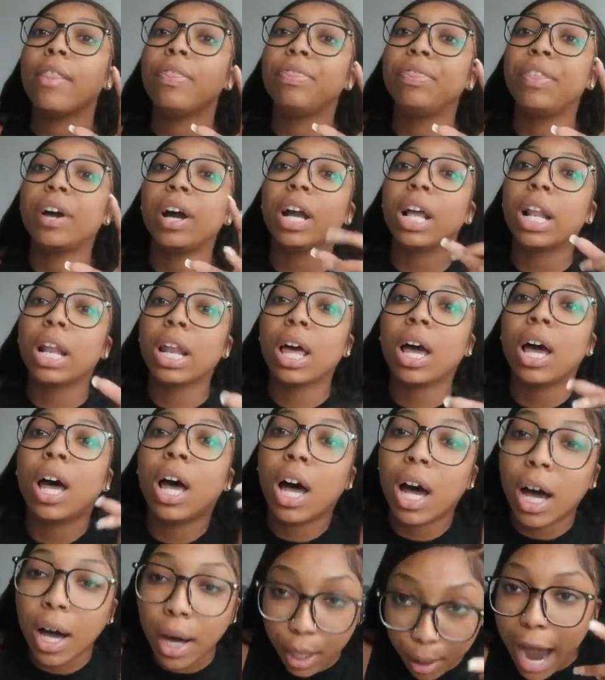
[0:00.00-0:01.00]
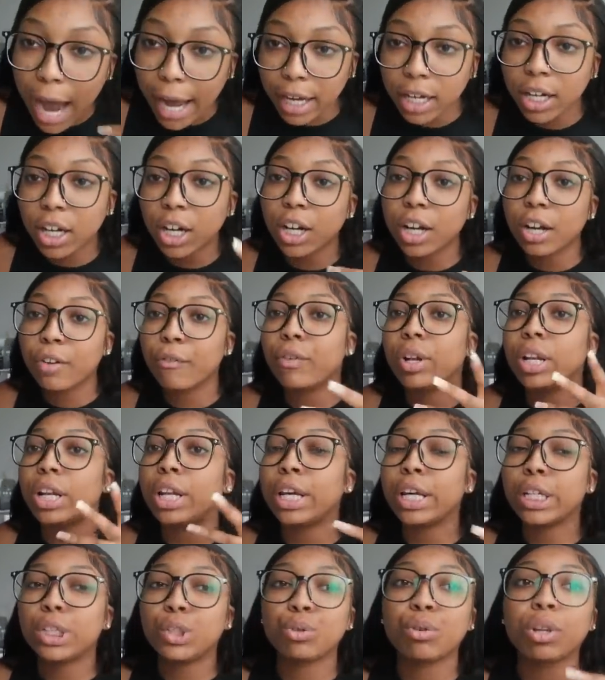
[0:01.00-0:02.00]
the club. I could have
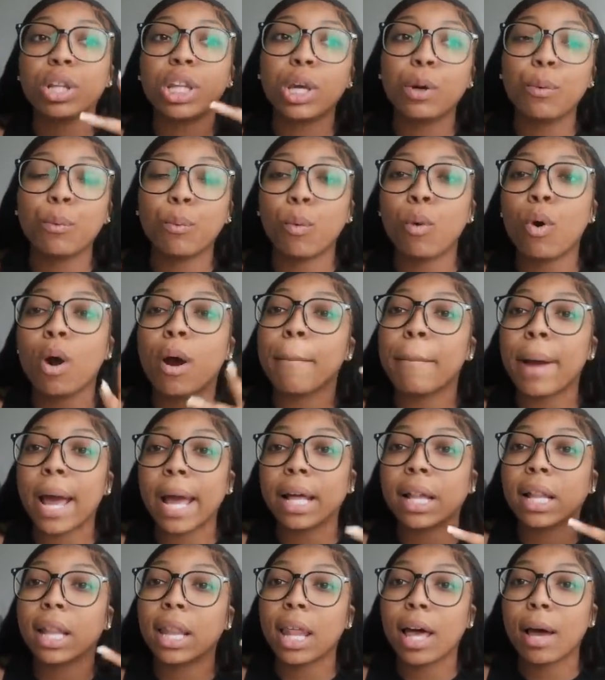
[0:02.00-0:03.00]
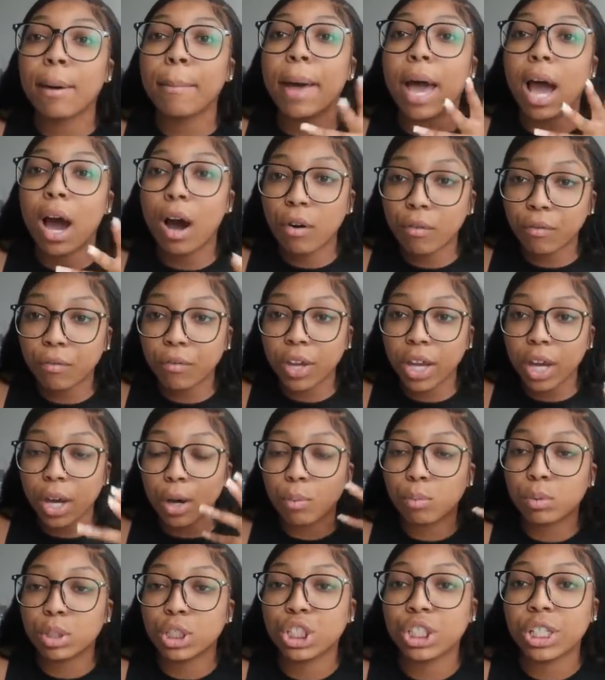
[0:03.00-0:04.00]
literally wore my club outfit
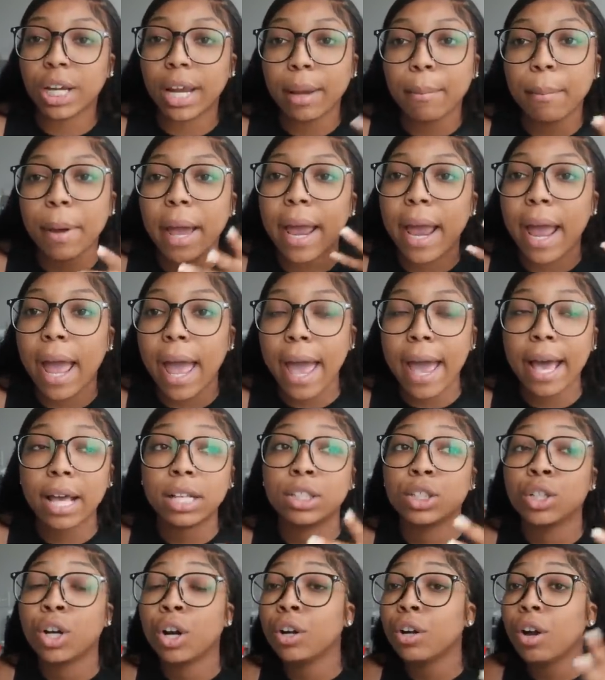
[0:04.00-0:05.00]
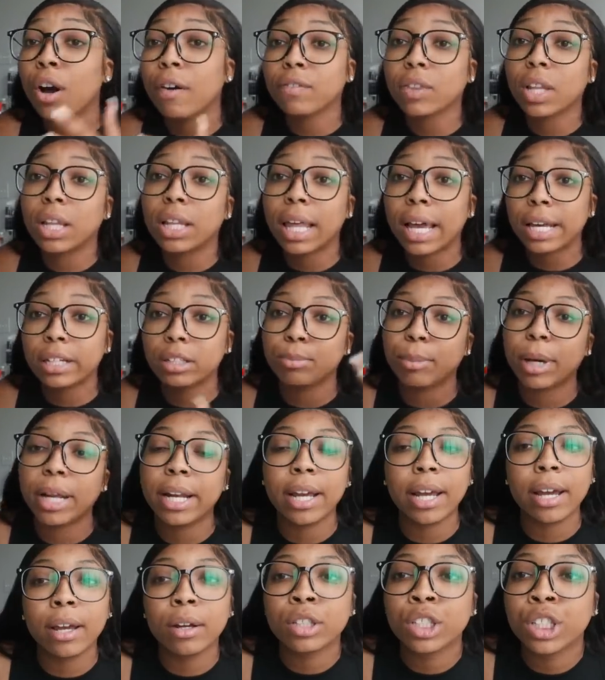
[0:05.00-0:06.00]
and was shaking my ass. Turn off the lights, my
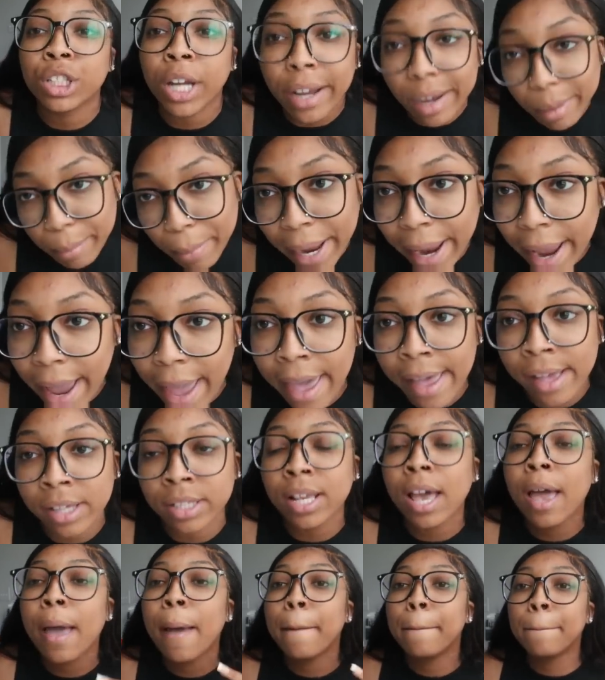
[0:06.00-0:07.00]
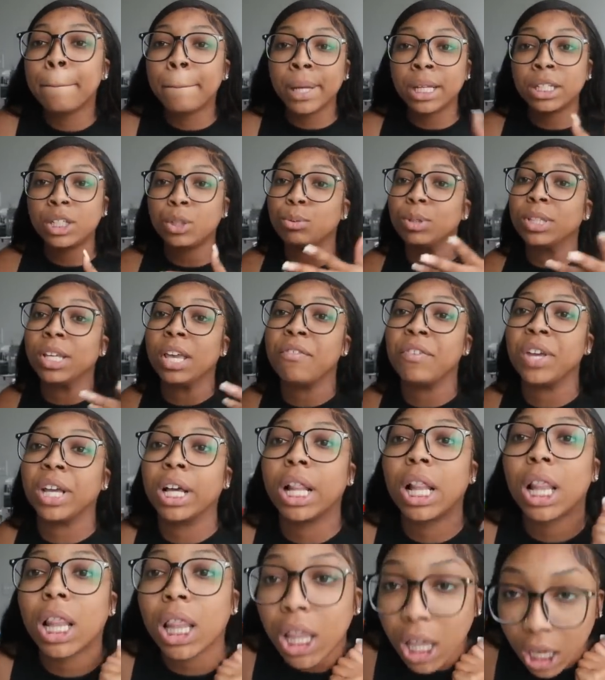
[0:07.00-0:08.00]
nigga, shaking my ass. Bitch, it was
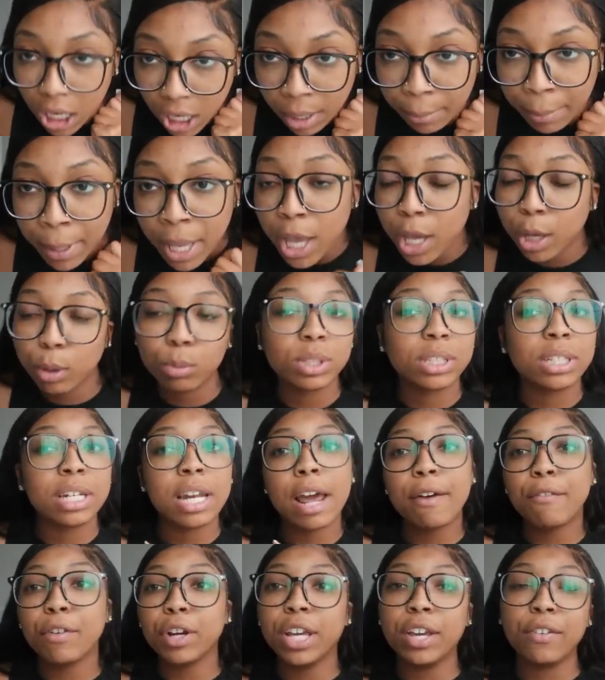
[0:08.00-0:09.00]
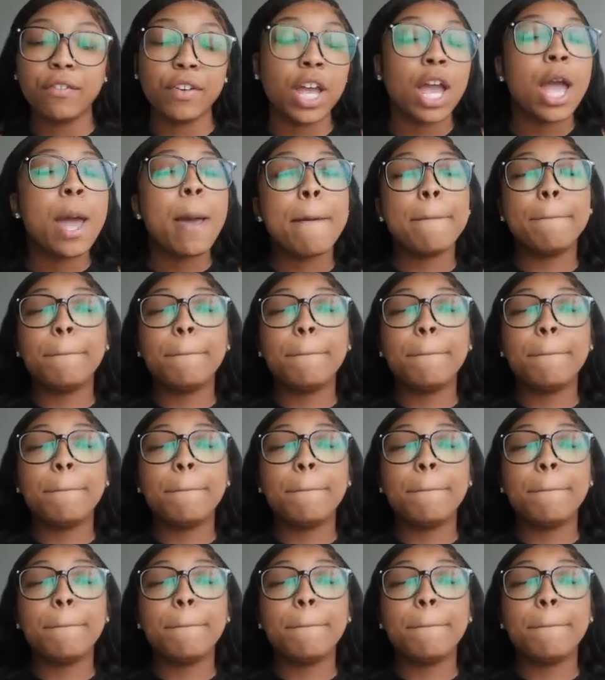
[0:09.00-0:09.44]
giving club. It was never giving